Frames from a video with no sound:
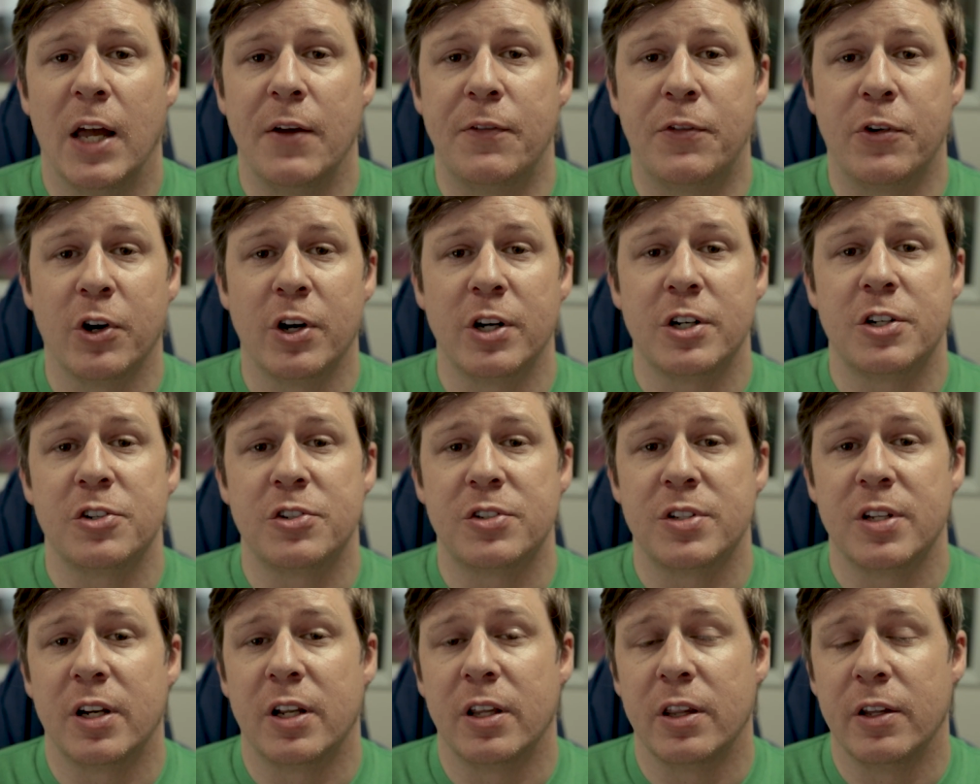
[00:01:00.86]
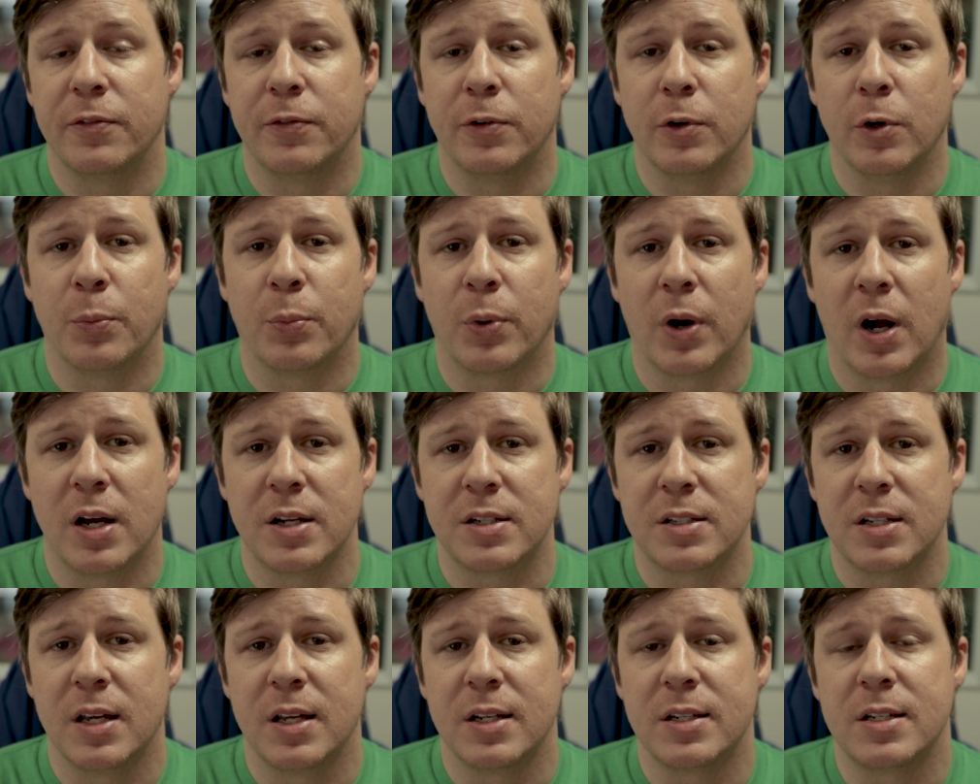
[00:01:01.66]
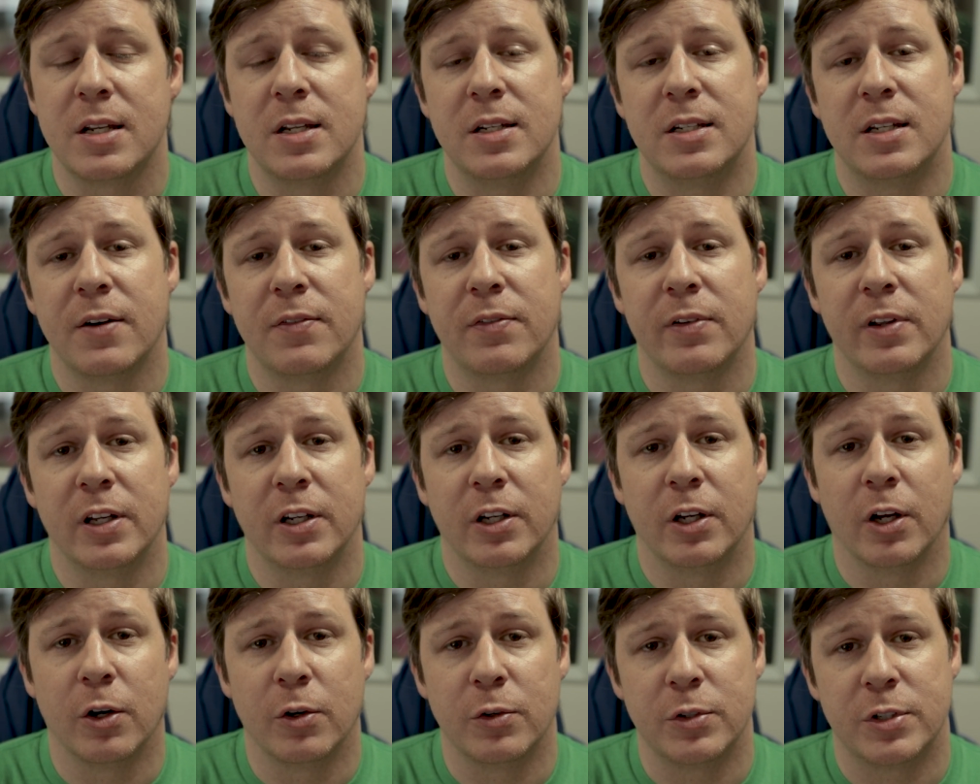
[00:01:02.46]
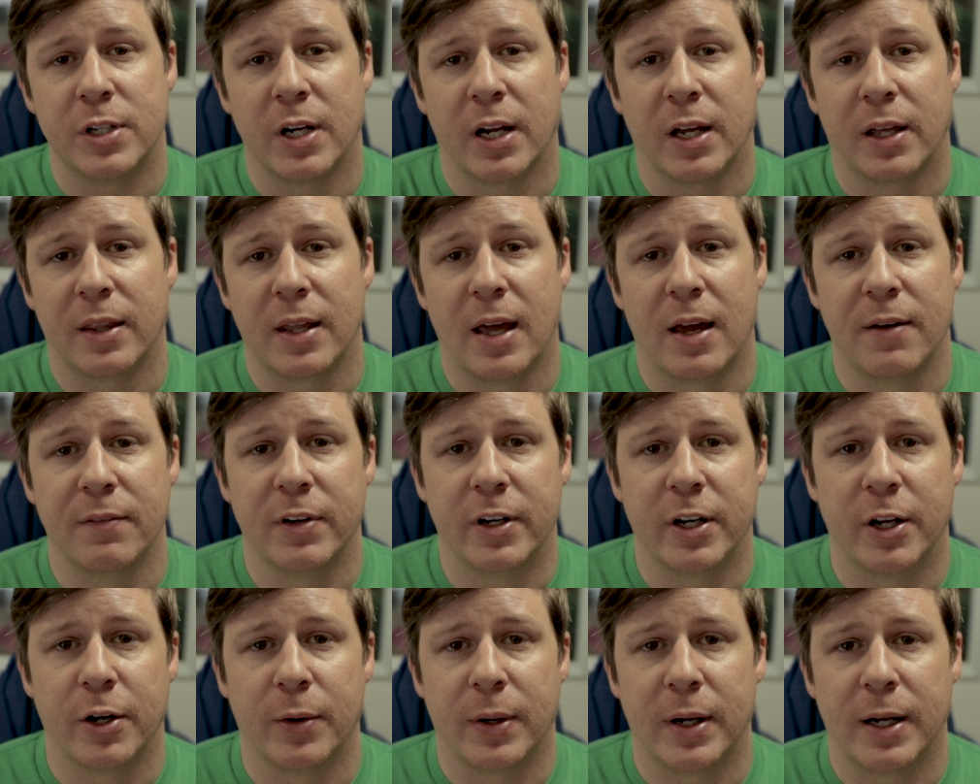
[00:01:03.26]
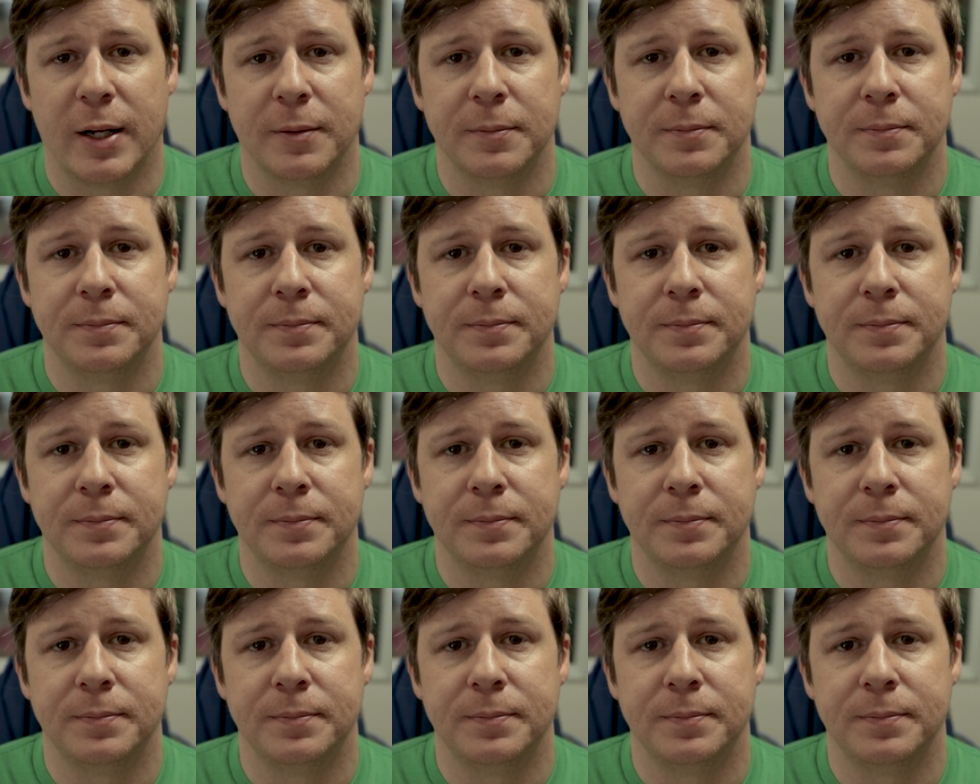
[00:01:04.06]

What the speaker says: If you're interested in the full process, definitely go check that video out.